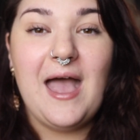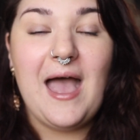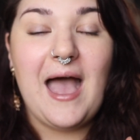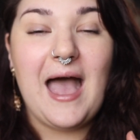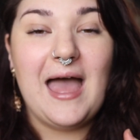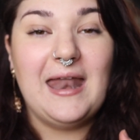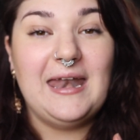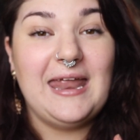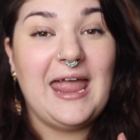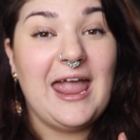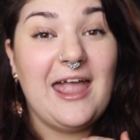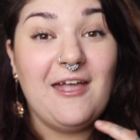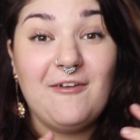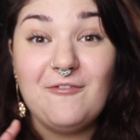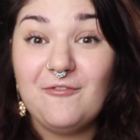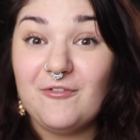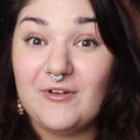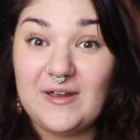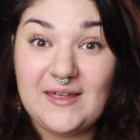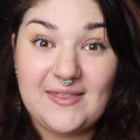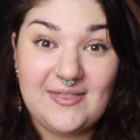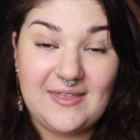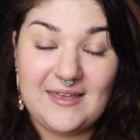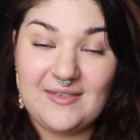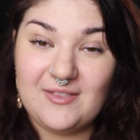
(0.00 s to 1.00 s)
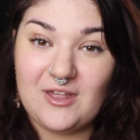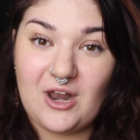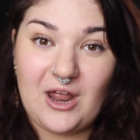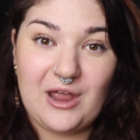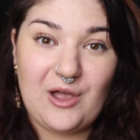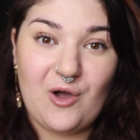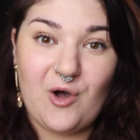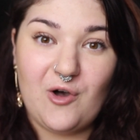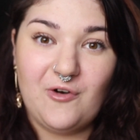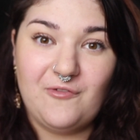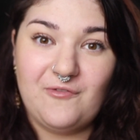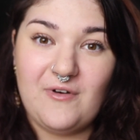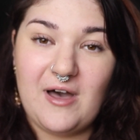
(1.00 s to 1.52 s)
And everything that I
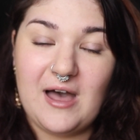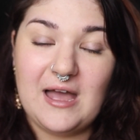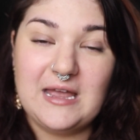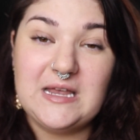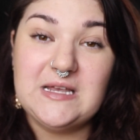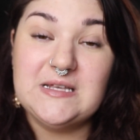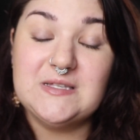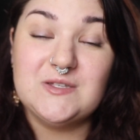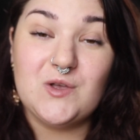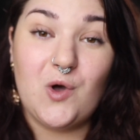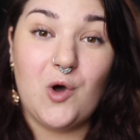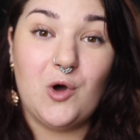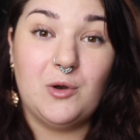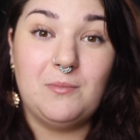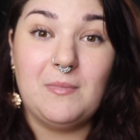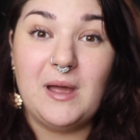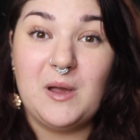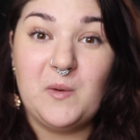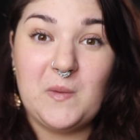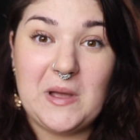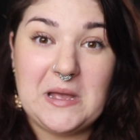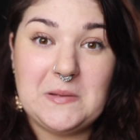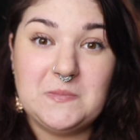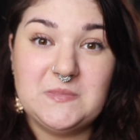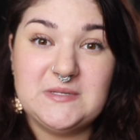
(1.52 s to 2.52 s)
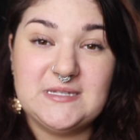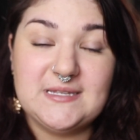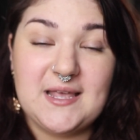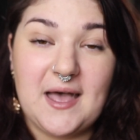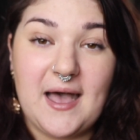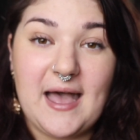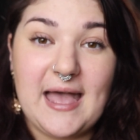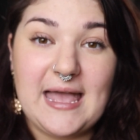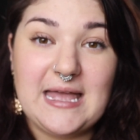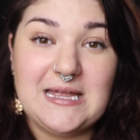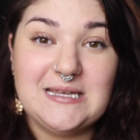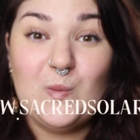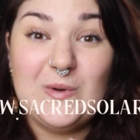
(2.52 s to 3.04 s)
offer is on my
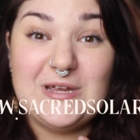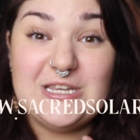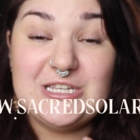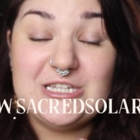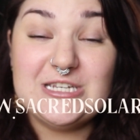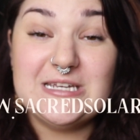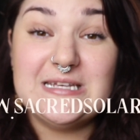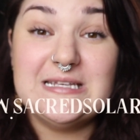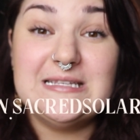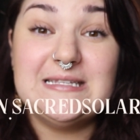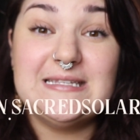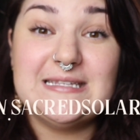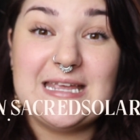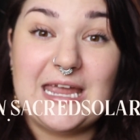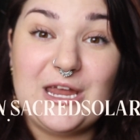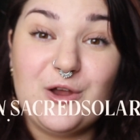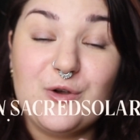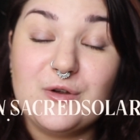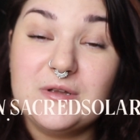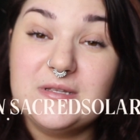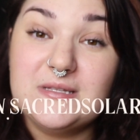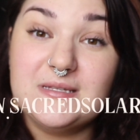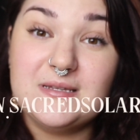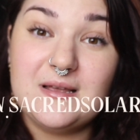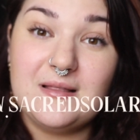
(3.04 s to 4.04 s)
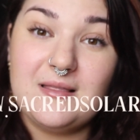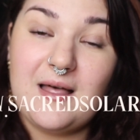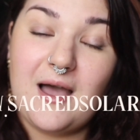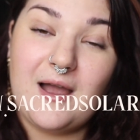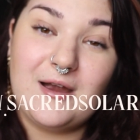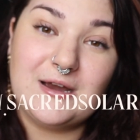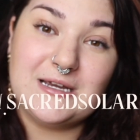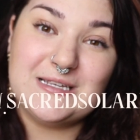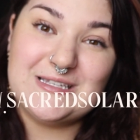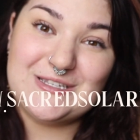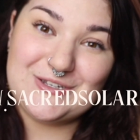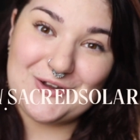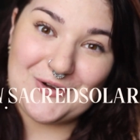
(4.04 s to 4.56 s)
website, which is
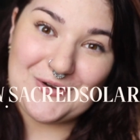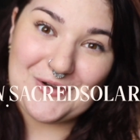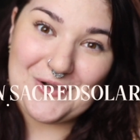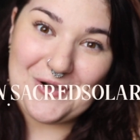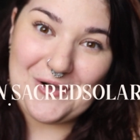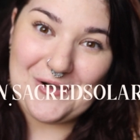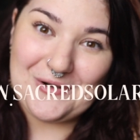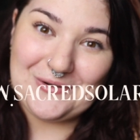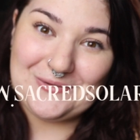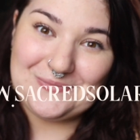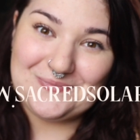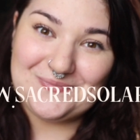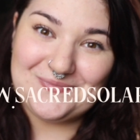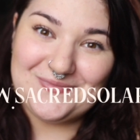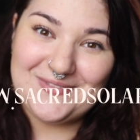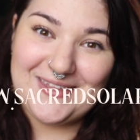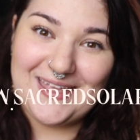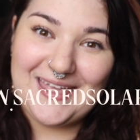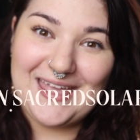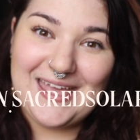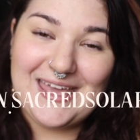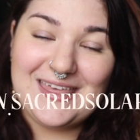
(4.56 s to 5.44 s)
sacredsolaris.com.